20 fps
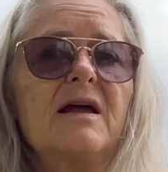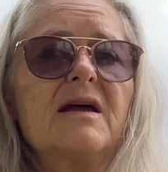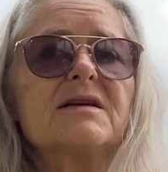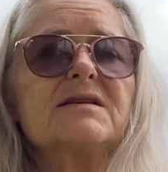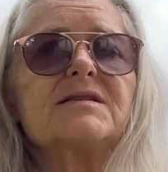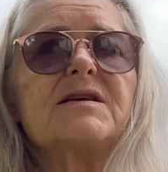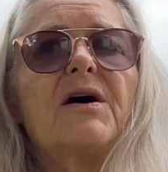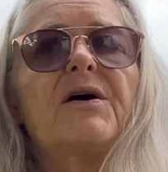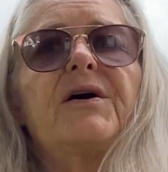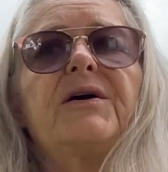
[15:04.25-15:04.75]

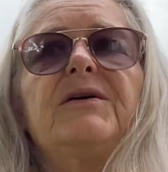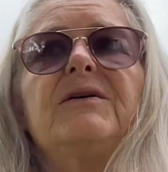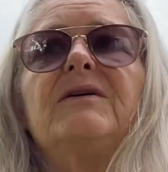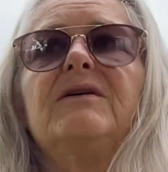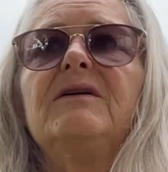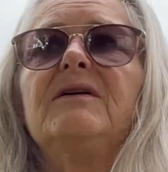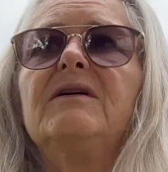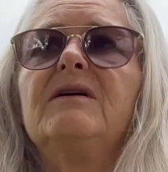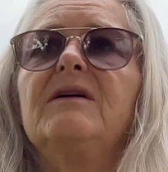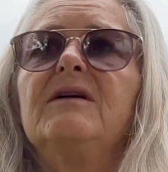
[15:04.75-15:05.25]
So
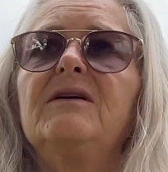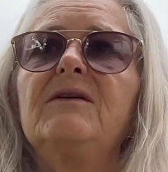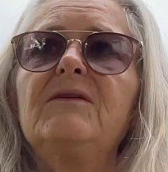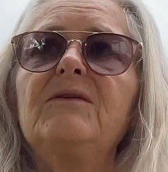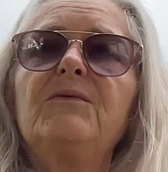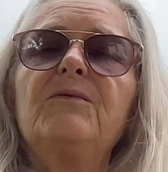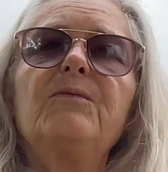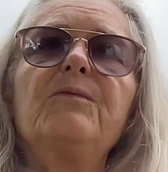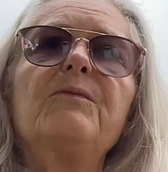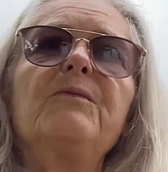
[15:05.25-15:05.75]

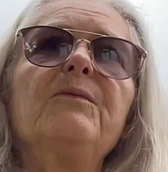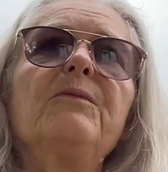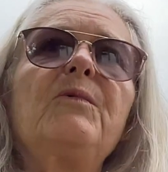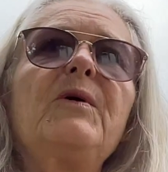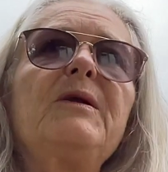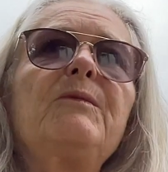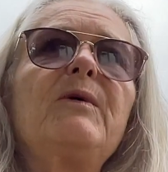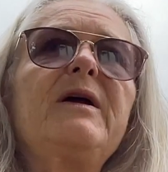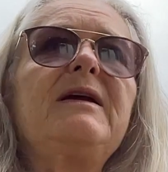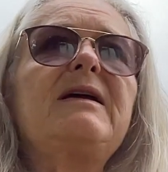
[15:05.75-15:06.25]

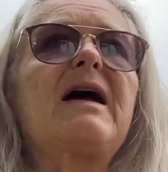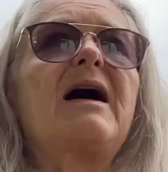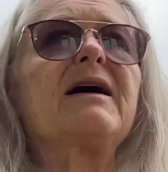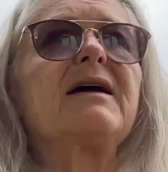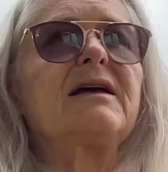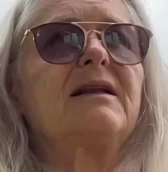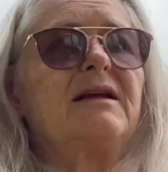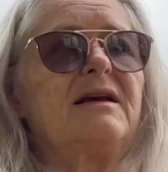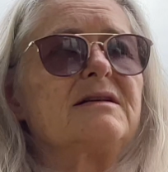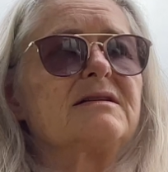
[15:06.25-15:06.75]
when we are
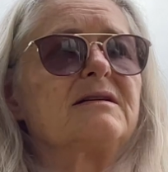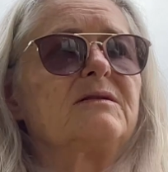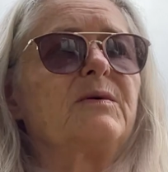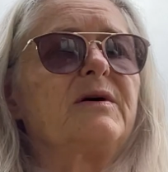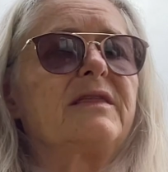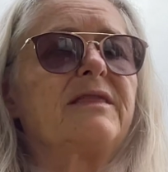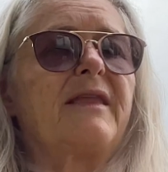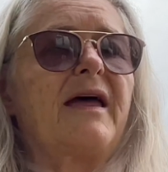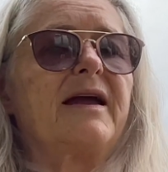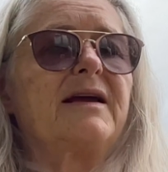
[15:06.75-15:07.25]
connected
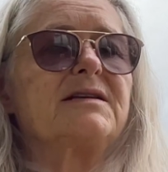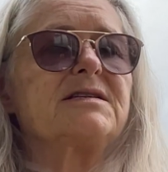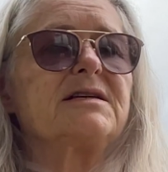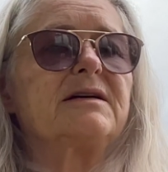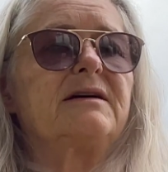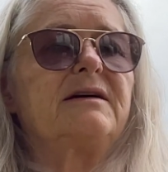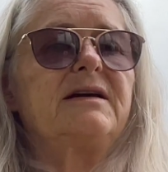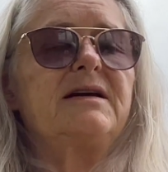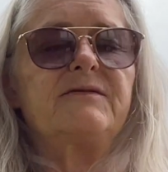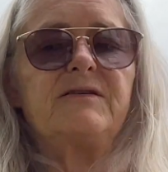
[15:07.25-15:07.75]
with
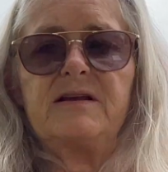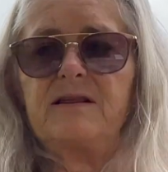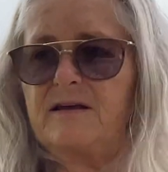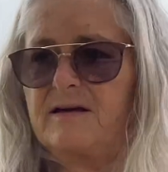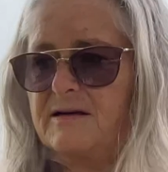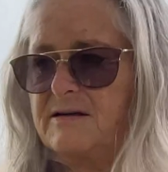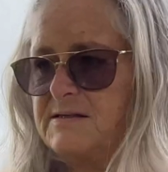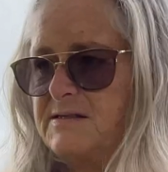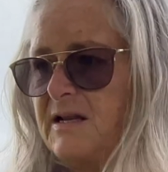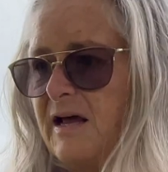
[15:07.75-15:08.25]
nature,
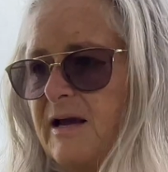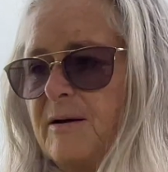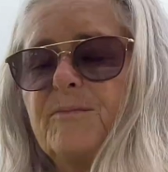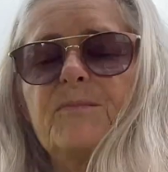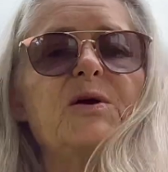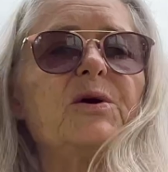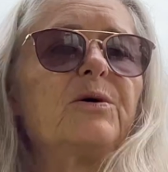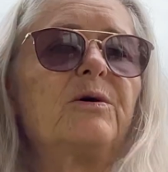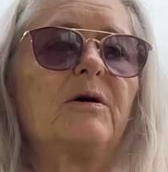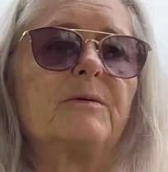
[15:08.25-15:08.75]
everything is like
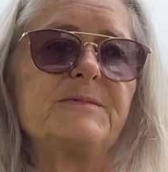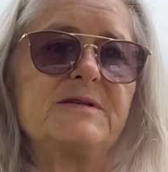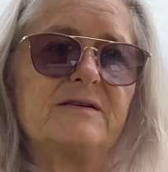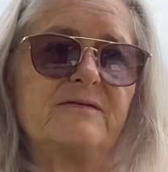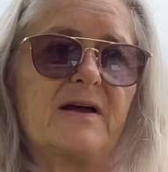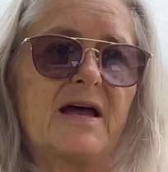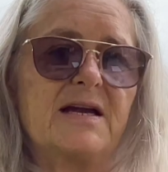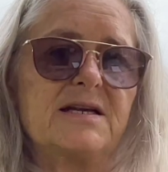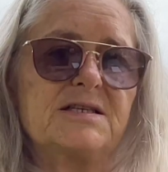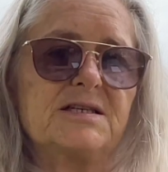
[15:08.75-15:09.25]
pure
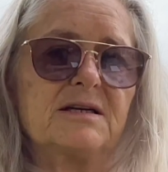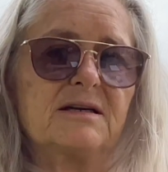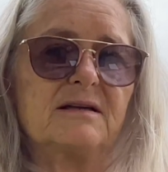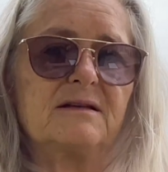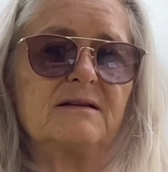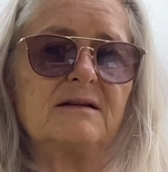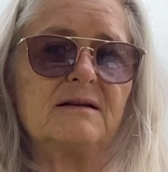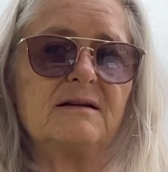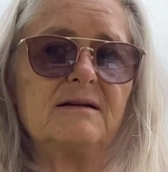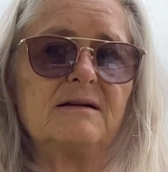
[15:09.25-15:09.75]

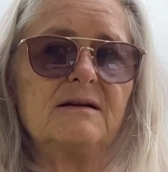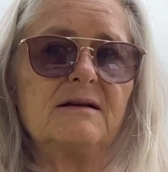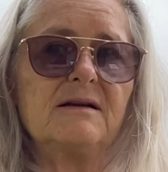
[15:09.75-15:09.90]
observation.